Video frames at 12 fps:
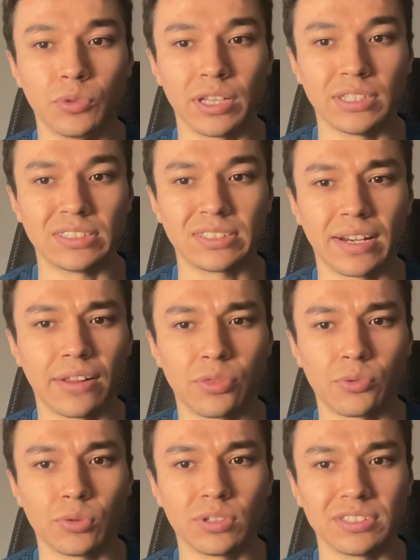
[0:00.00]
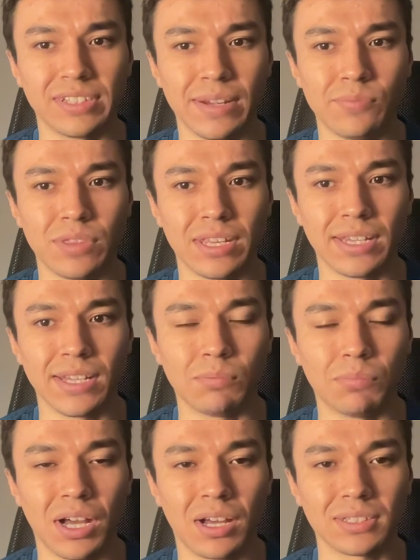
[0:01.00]
where they just kind of throw the same thing in a
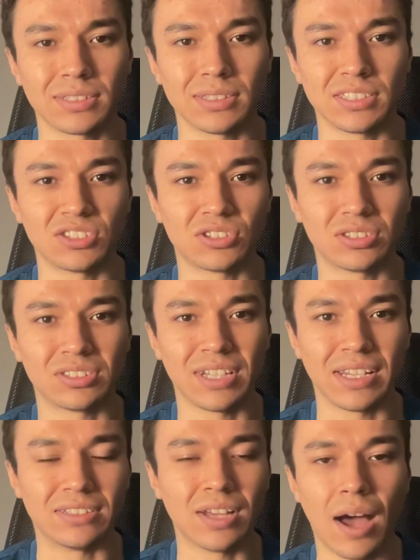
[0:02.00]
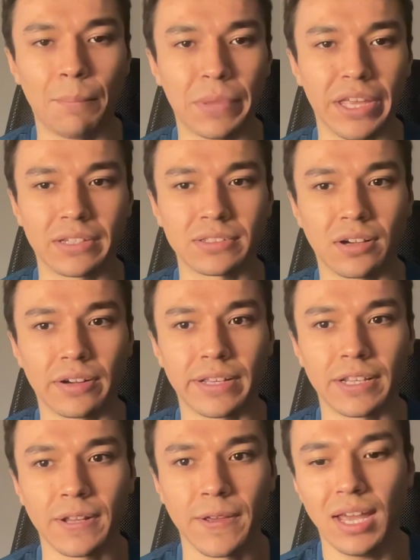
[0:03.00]
box and just say top picks on it.